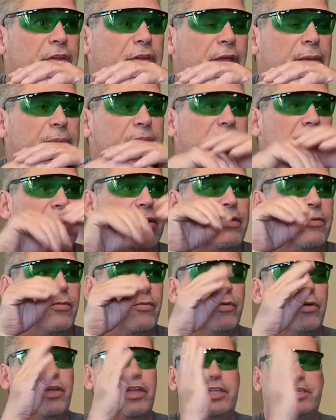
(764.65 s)
I mean, it
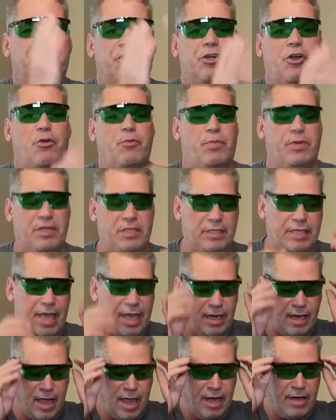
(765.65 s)
really sharpens
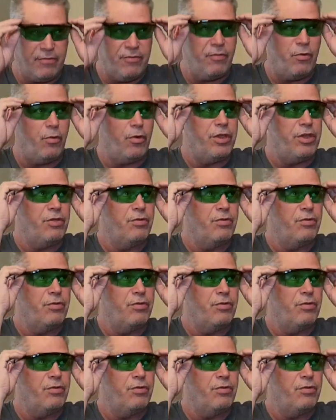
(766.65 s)
that line for